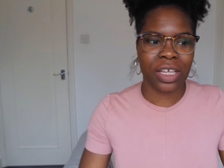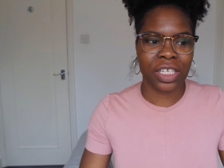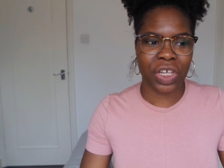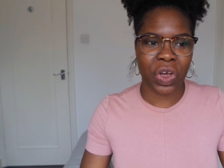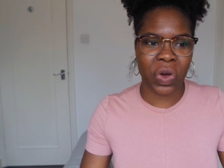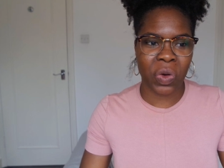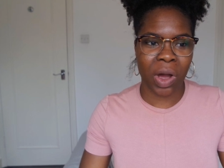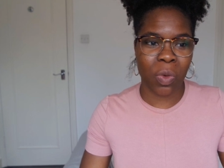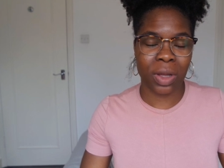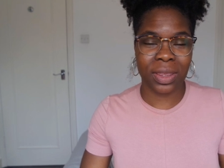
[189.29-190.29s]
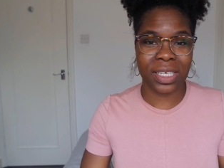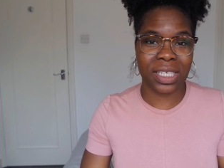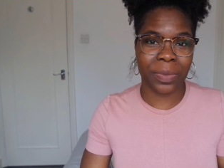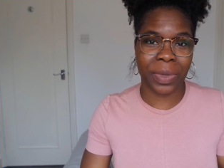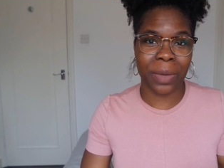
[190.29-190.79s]
so I want
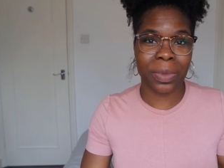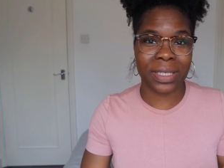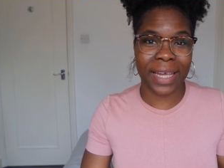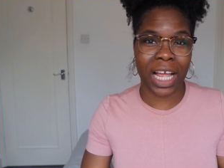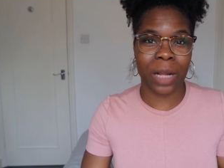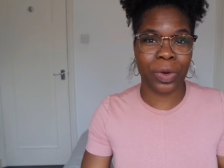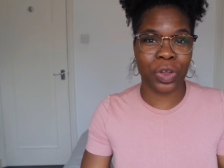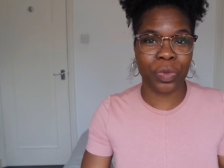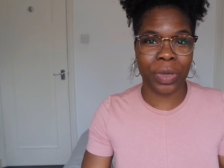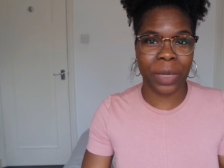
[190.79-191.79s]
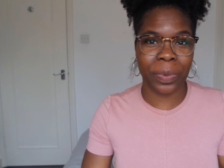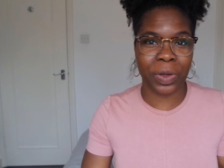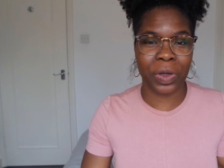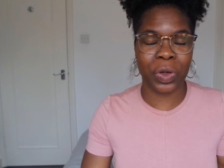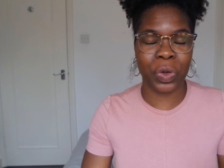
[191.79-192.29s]
this to be able to help other people